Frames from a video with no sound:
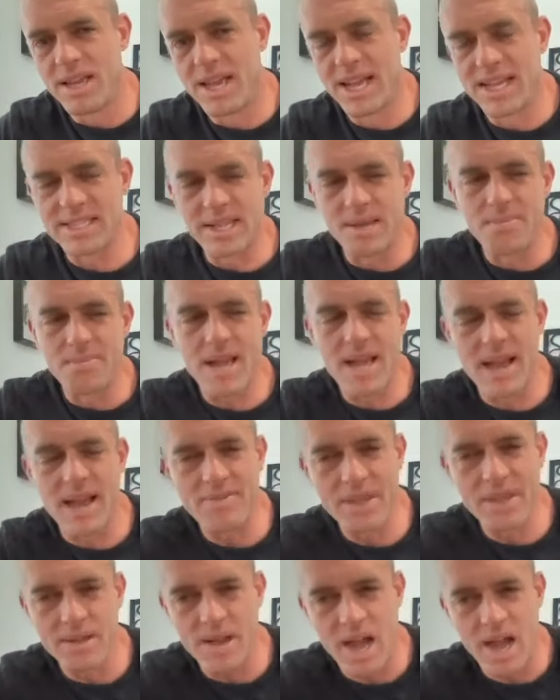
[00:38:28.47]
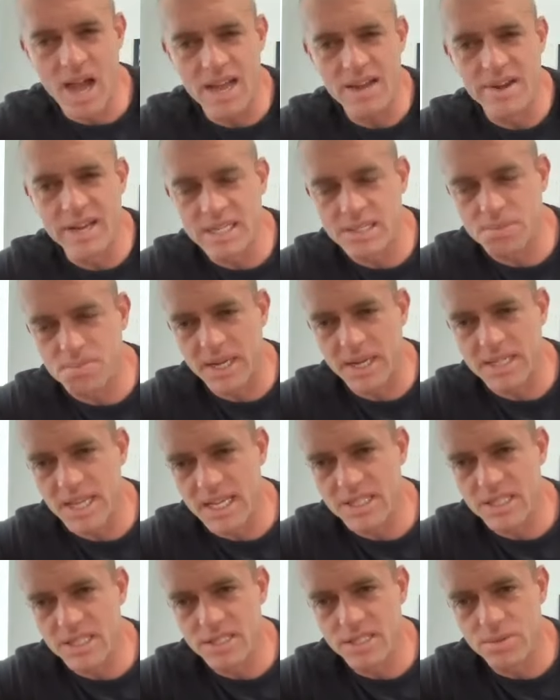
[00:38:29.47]
as I'm having higher
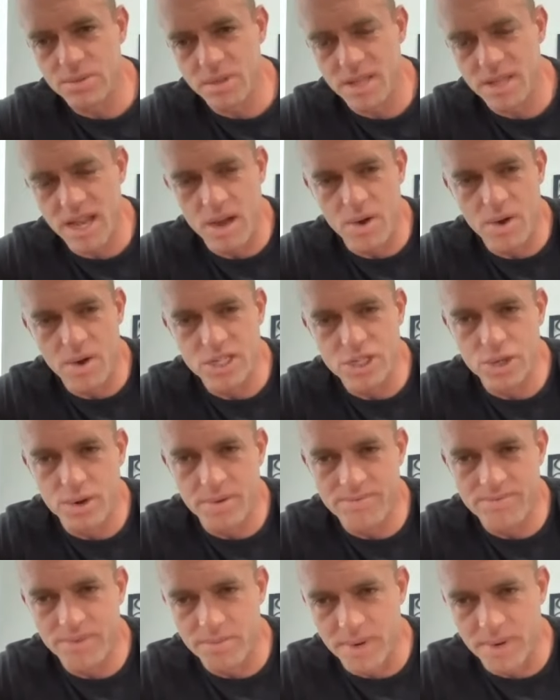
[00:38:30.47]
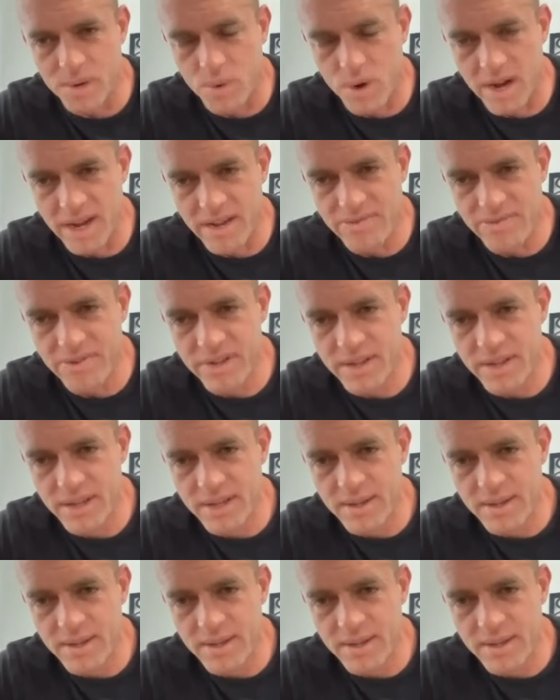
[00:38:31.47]
expectations with how I show up for my wife.